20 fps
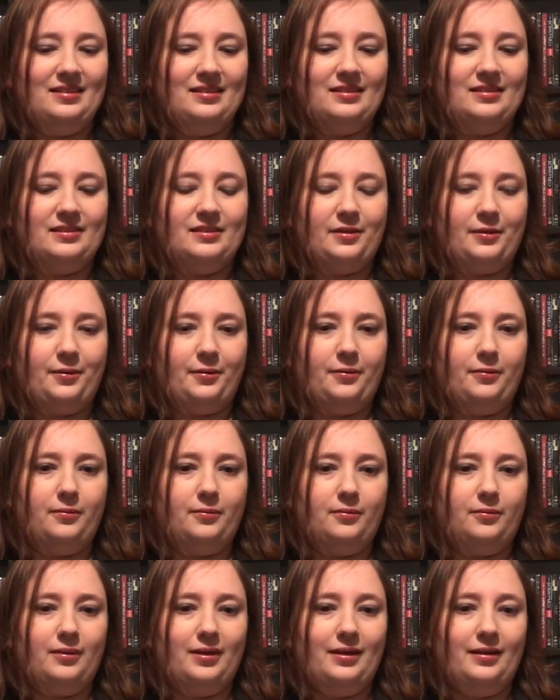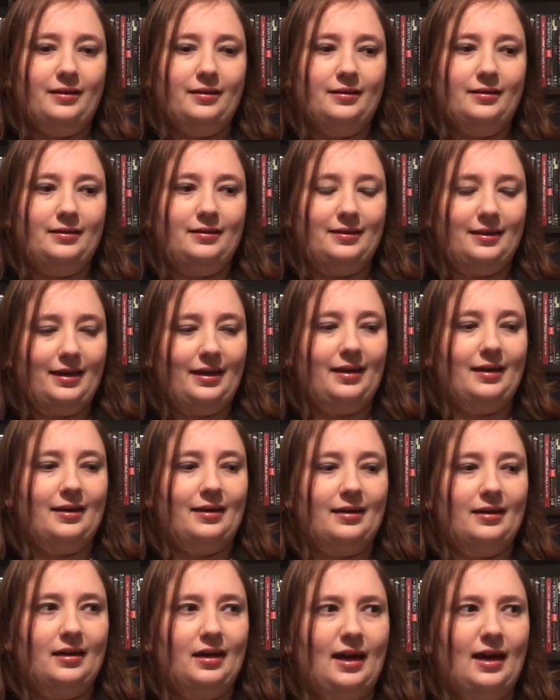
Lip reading: So yeah,